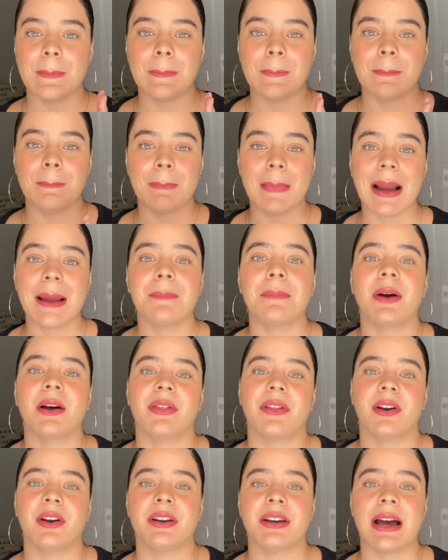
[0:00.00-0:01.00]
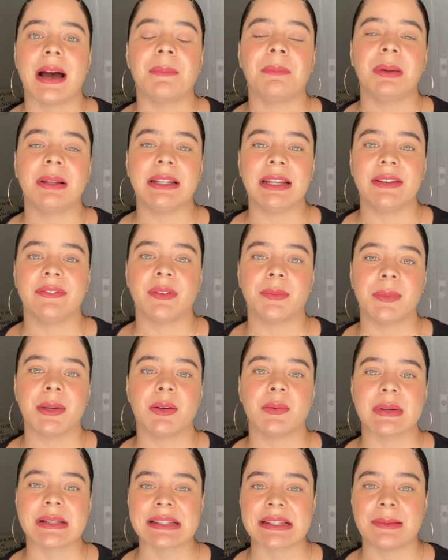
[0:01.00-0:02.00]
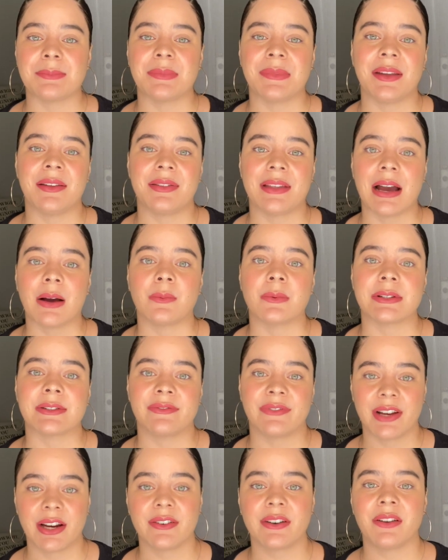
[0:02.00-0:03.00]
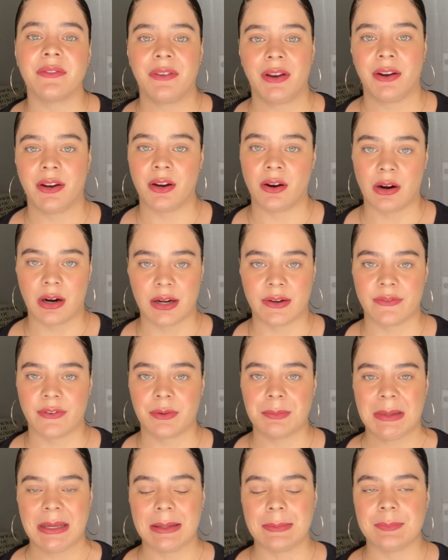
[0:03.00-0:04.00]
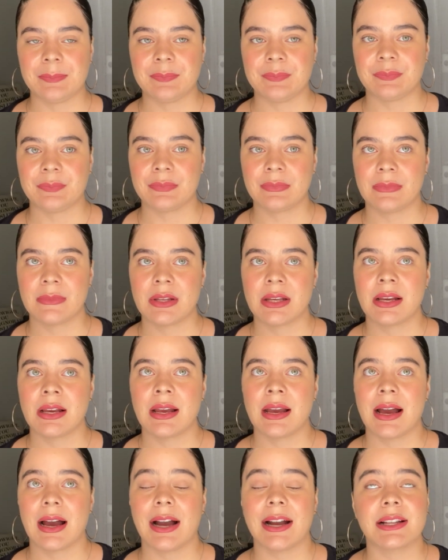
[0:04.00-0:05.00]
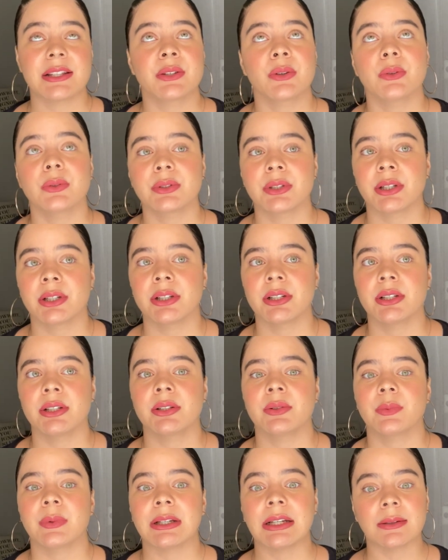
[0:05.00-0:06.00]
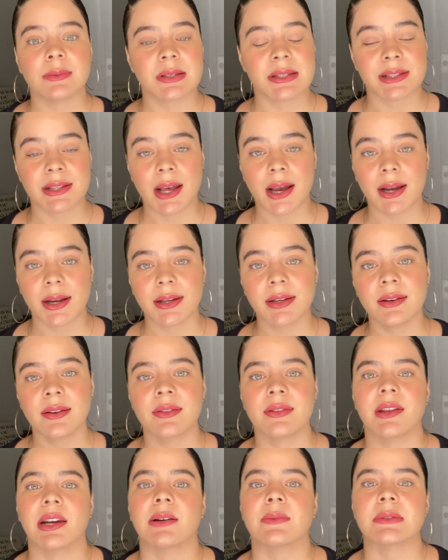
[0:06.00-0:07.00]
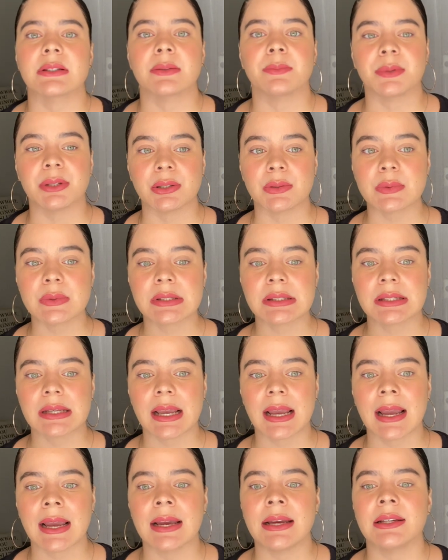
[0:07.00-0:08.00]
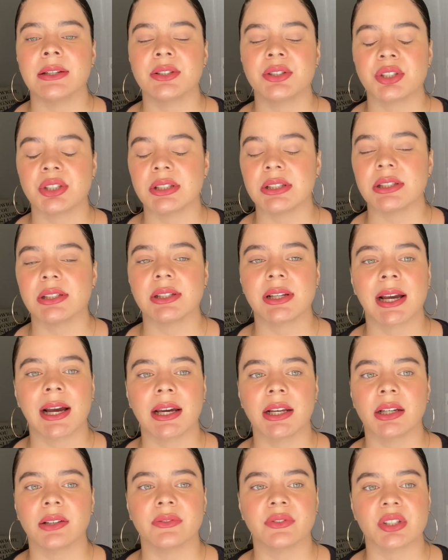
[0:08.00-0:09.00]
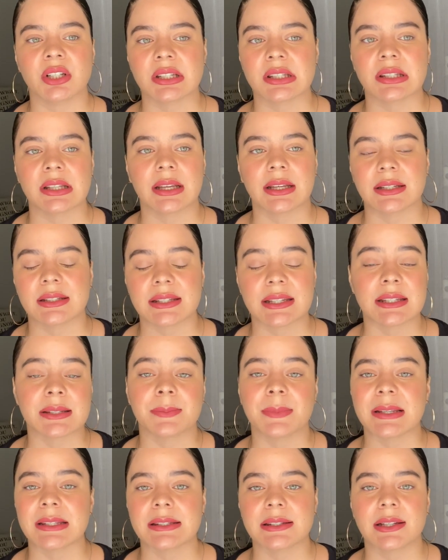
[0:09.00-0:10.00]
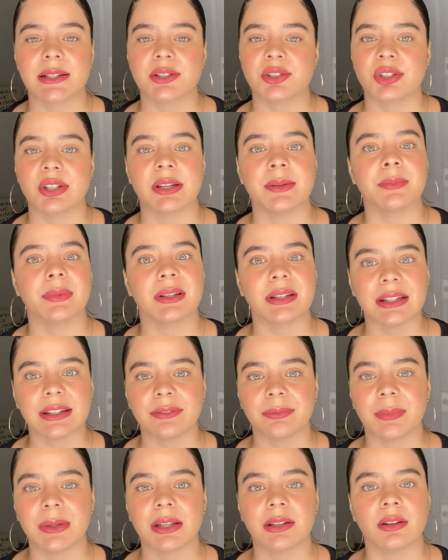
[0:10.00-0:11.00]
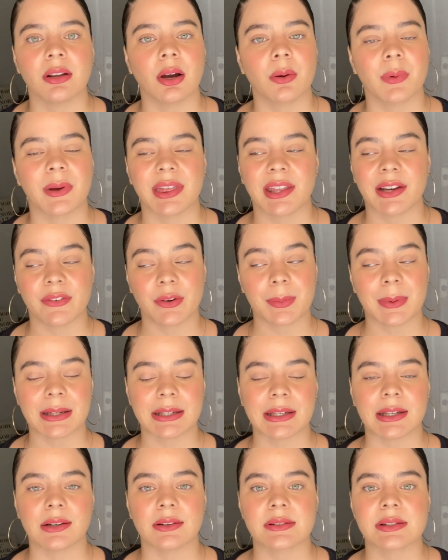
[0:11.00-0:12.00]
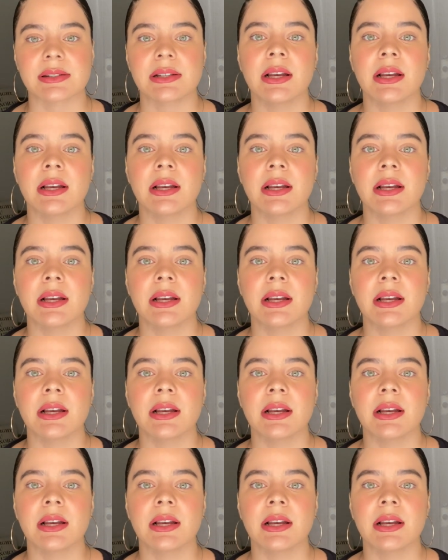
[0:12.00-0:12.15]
my mother not believing me was something that was very, very hard for me. I told her when I was 9 that I was abused, and she kind of just like dismissed it. She didn't believe me along with everybody else.